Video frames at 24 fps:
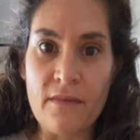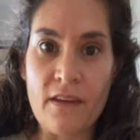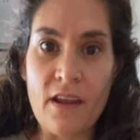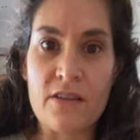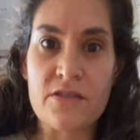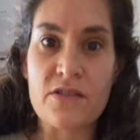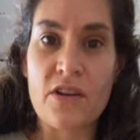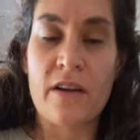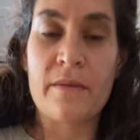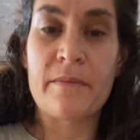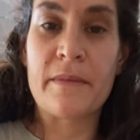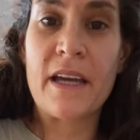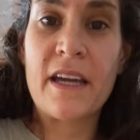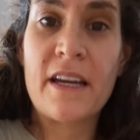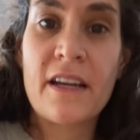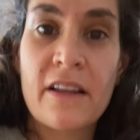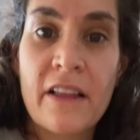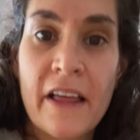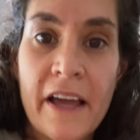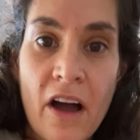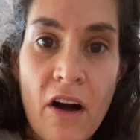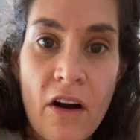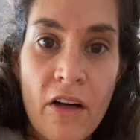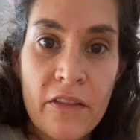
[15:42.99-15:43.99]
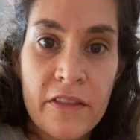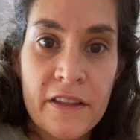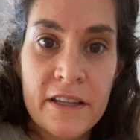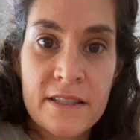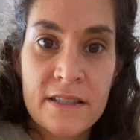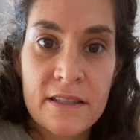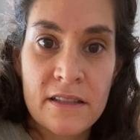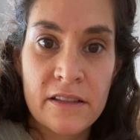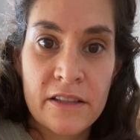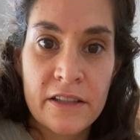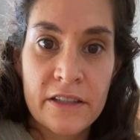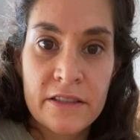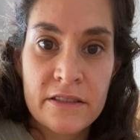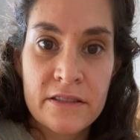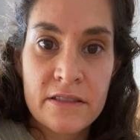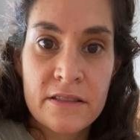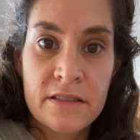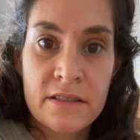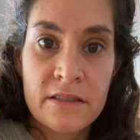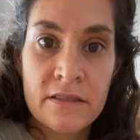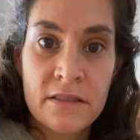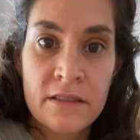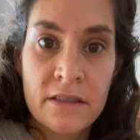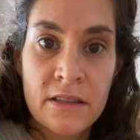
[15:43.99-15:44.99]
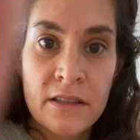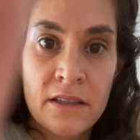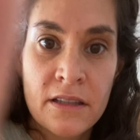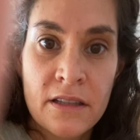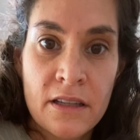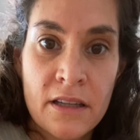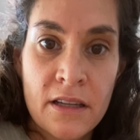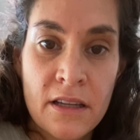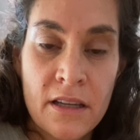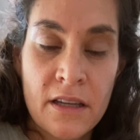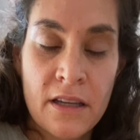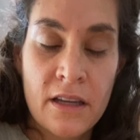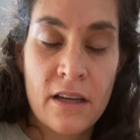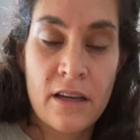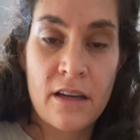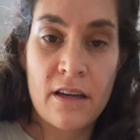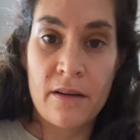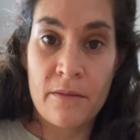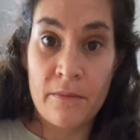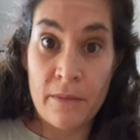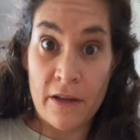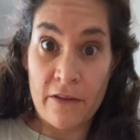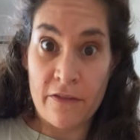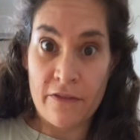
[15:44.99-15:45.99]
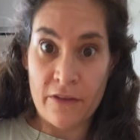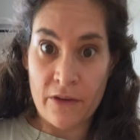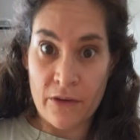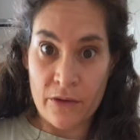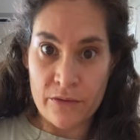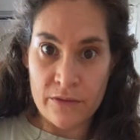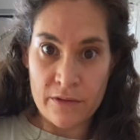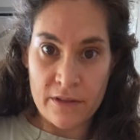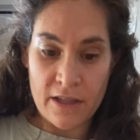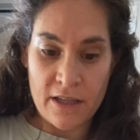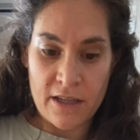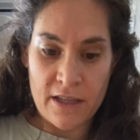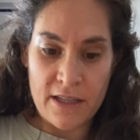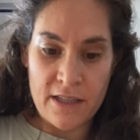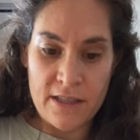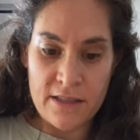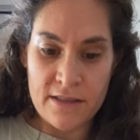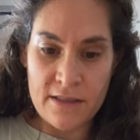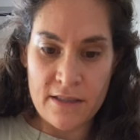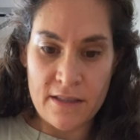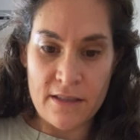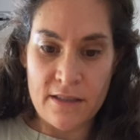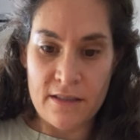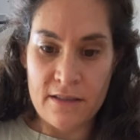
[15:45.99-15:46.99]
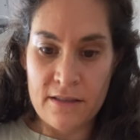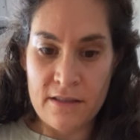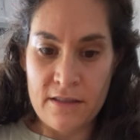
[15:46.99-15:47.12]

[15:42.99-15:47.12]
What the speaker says: sorry, I'm getting like all these alerts on my phone. I need to.